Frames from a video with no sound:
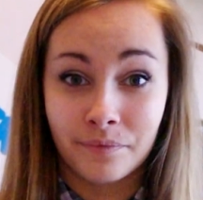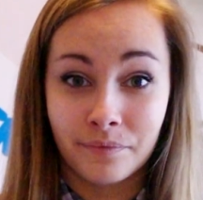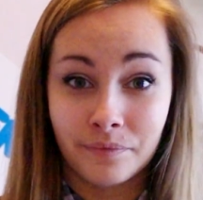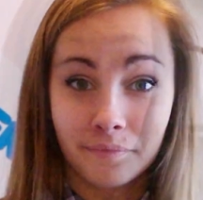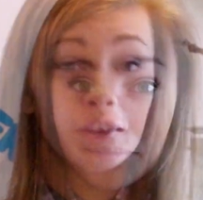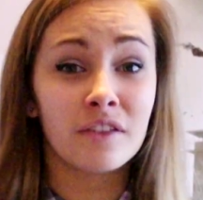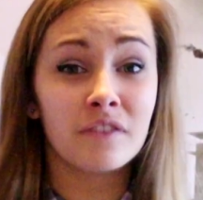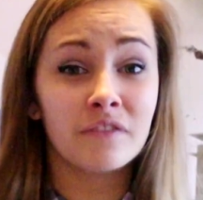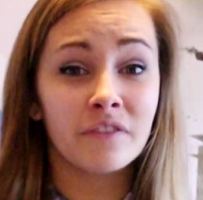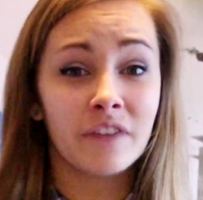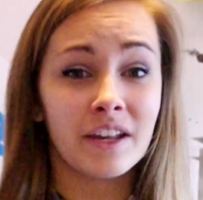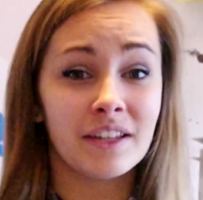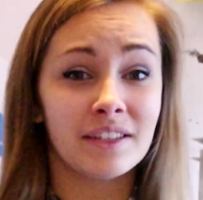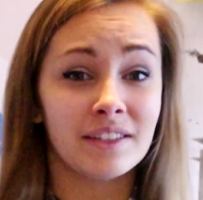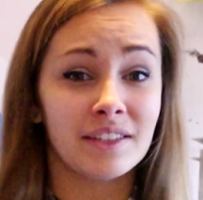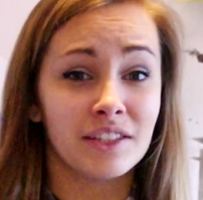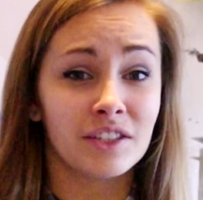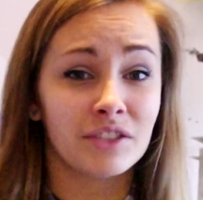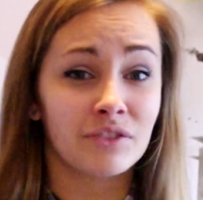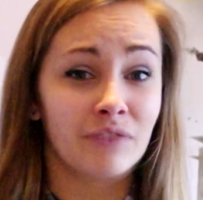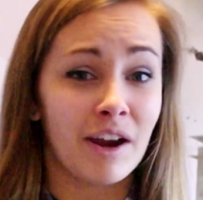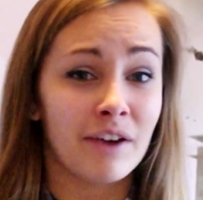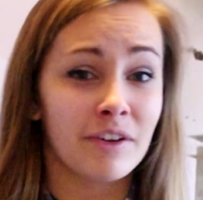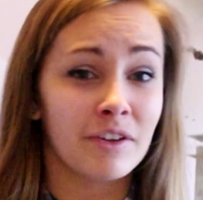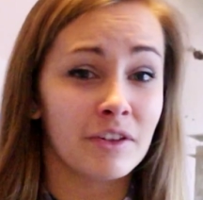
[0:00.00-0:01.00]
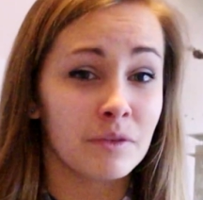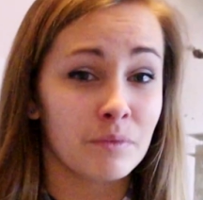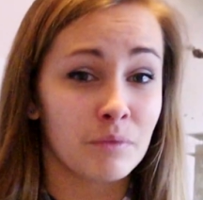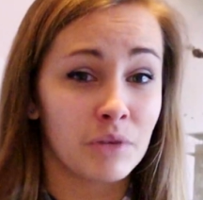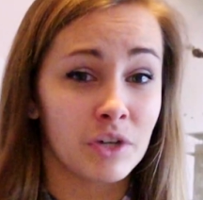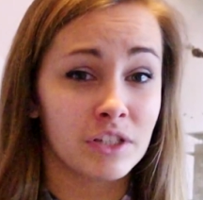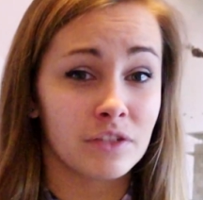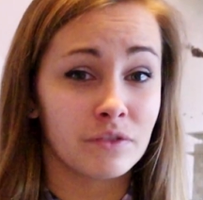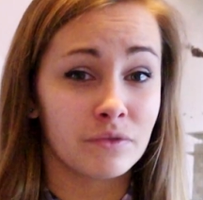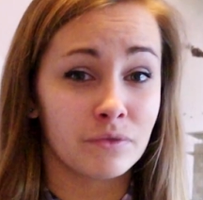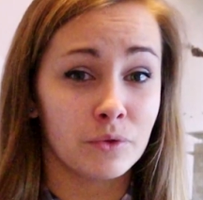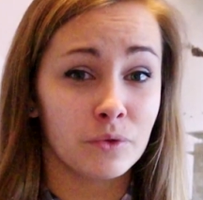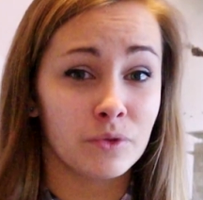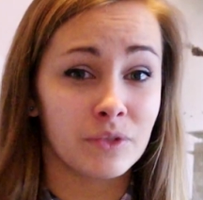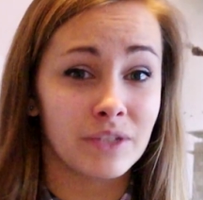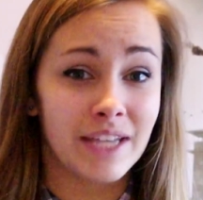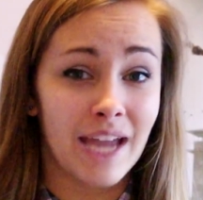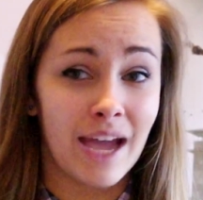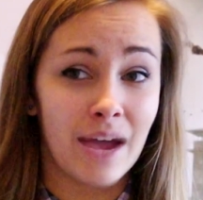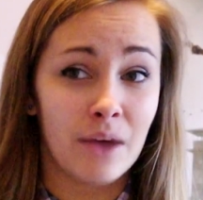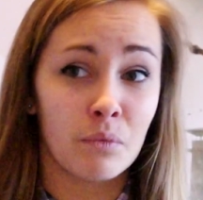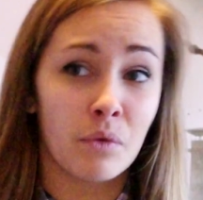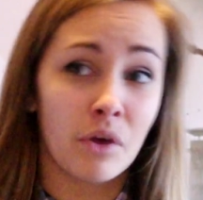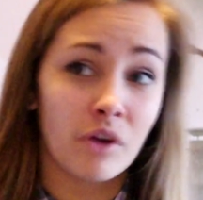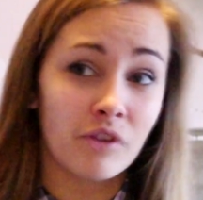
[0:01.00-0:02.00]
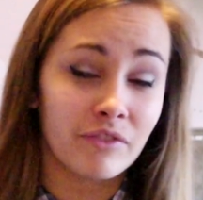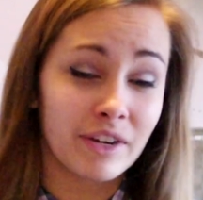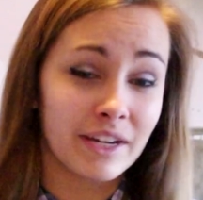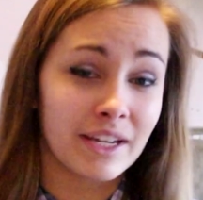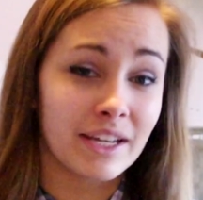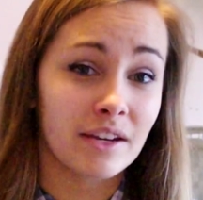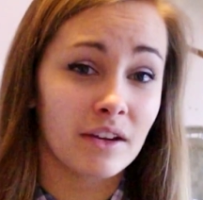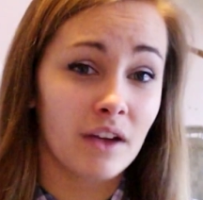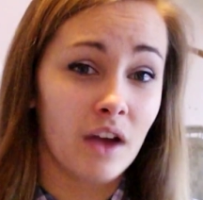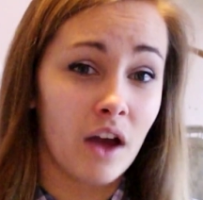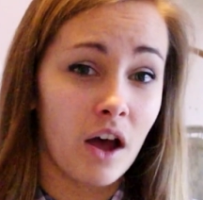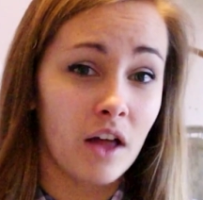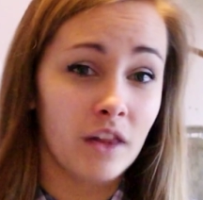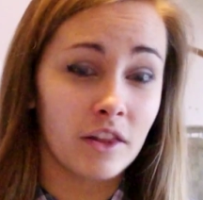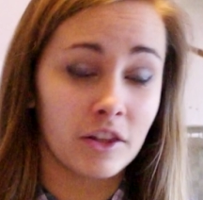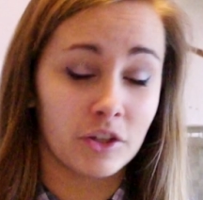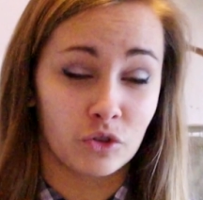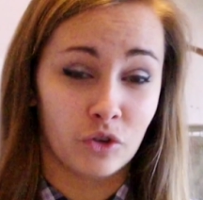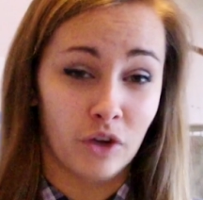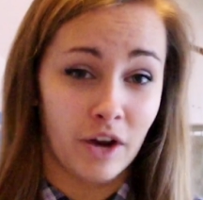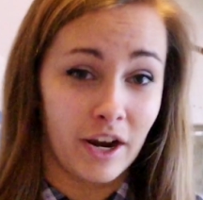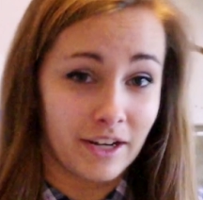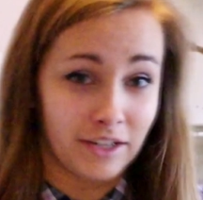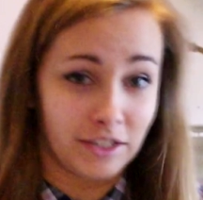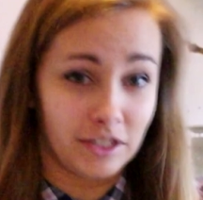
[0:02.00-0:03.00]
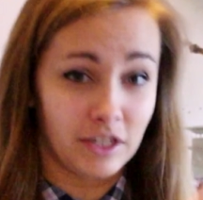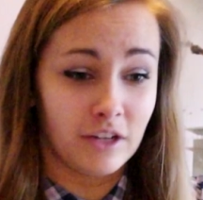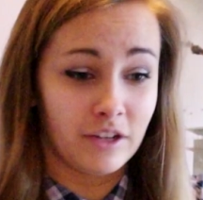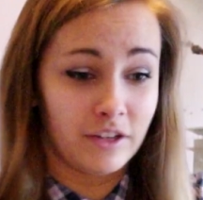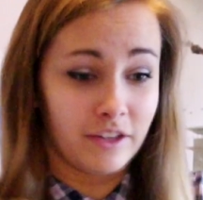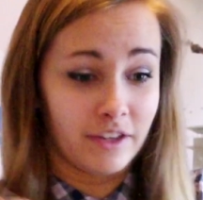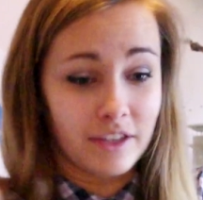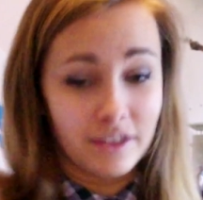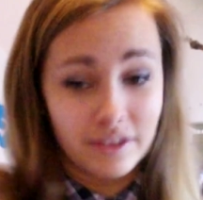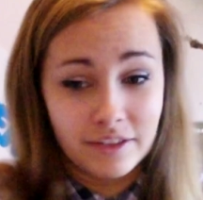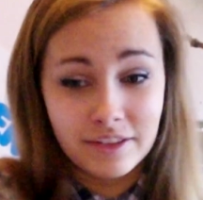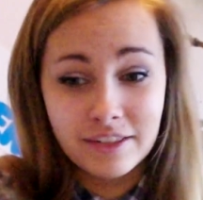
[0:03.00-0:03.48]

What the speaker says: One of the fences surrounding the prison falls down while Rick and Carl are trying to